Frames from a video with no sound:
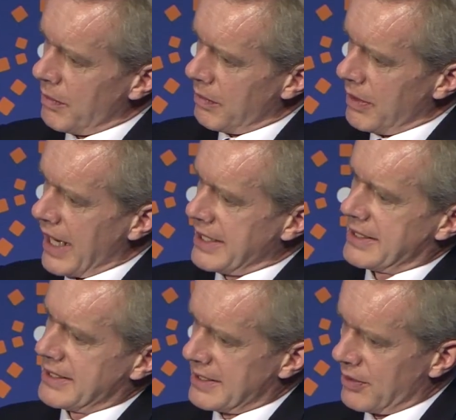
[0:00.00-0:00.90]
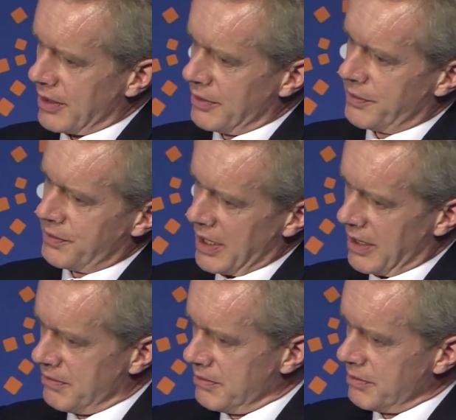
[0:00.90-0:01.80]
less sort of
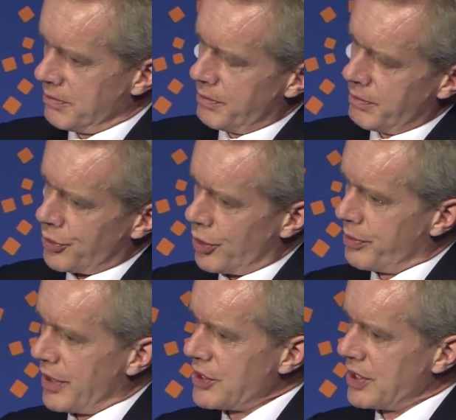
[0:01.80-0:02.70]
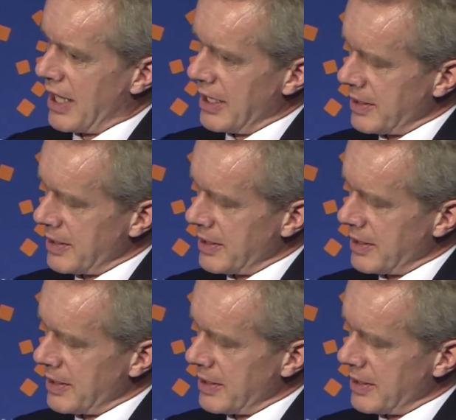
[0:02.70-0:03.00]
broad brush than that,